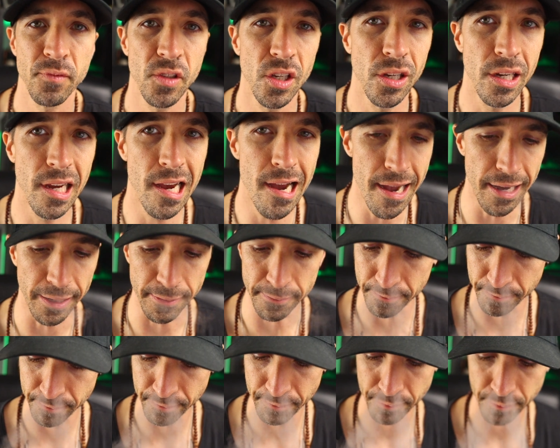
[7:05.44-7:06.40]
Okay,
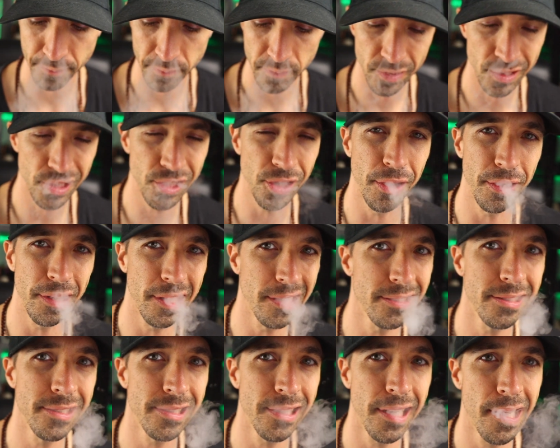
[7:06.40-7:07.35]
so
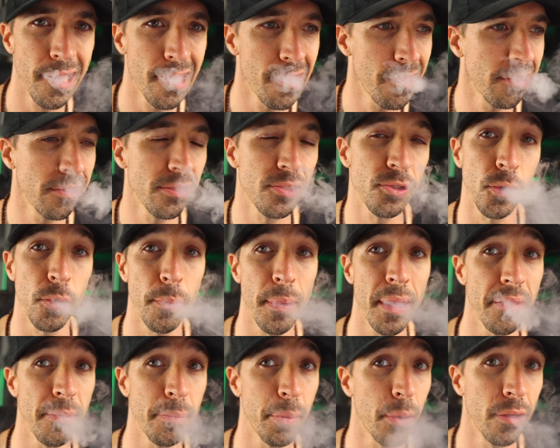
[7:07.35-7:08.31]
let's talk
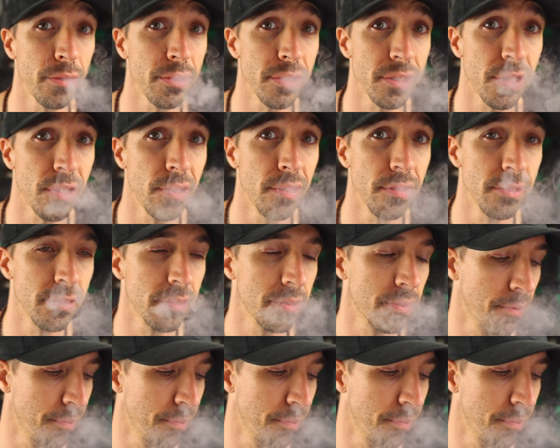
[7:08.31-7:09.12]
about the pros and cons.